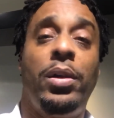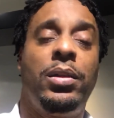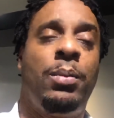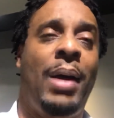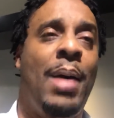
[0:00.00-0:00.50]
The
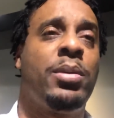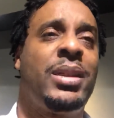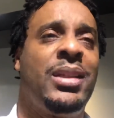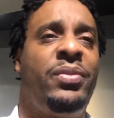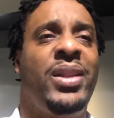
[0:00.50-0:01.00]
Bible
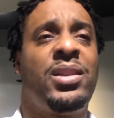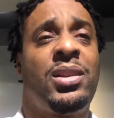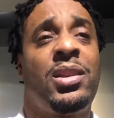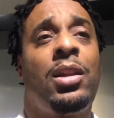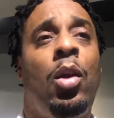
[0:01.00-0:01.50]
says vengeance
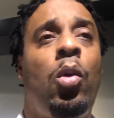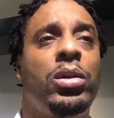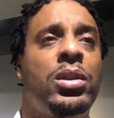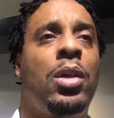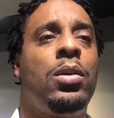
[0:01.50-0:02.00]
is the Lord.
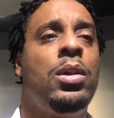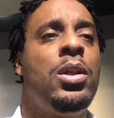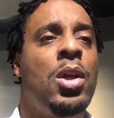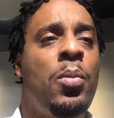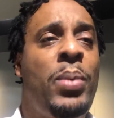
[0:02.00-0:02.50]
So
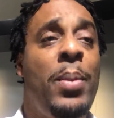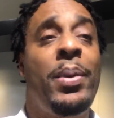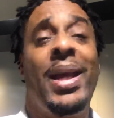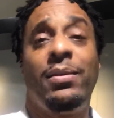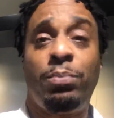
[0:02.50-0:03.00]
people
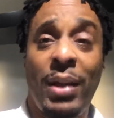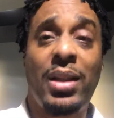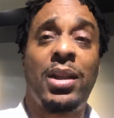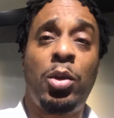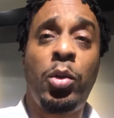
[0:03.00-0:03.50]
that meant to
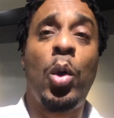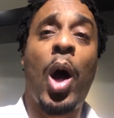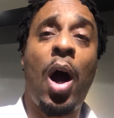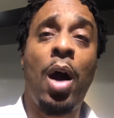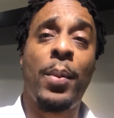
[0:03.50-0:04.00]
do you
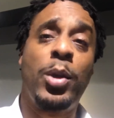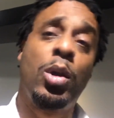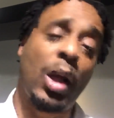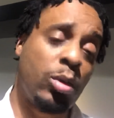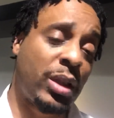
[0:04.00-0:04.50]
harm and you
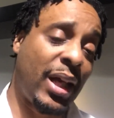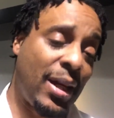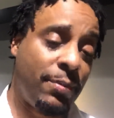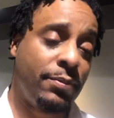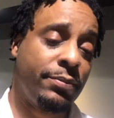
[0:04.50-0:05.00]
close to
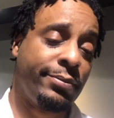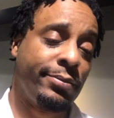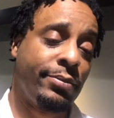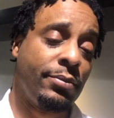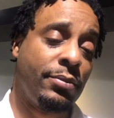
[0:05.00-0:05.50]
him,
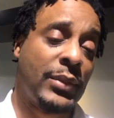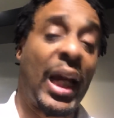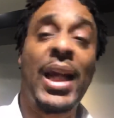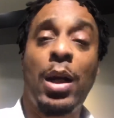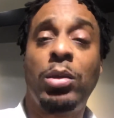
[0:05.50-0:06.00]
he
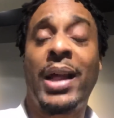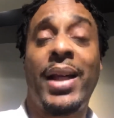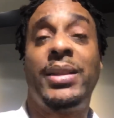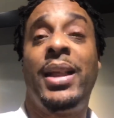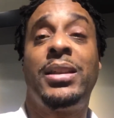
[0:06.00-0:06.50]
knows how to
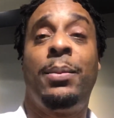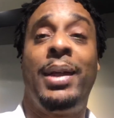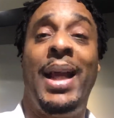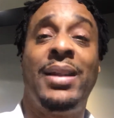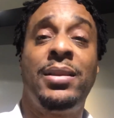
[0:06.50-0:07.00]
teach them a
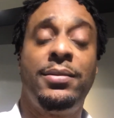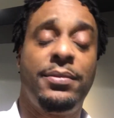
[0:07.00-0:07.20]
lesson.